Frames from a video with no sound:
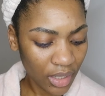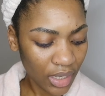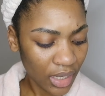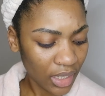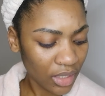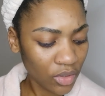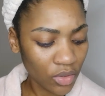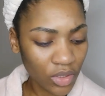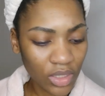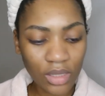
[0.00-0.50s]

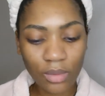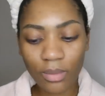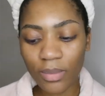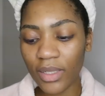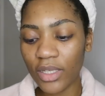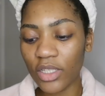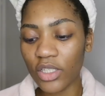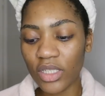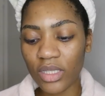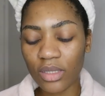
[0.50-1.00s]
and you
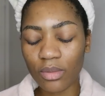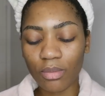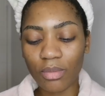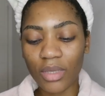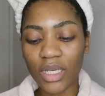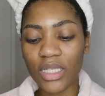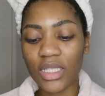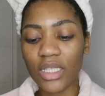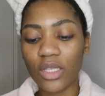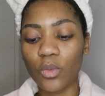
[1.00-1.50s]
simply just
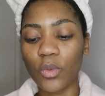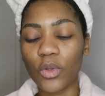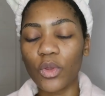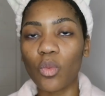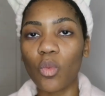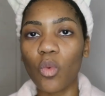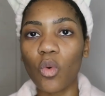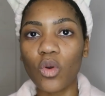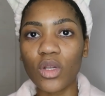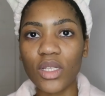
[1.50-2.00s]
mix it
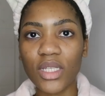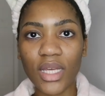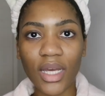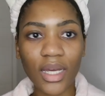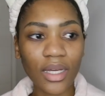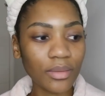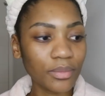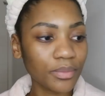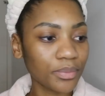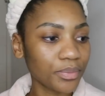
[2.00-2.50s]
with water.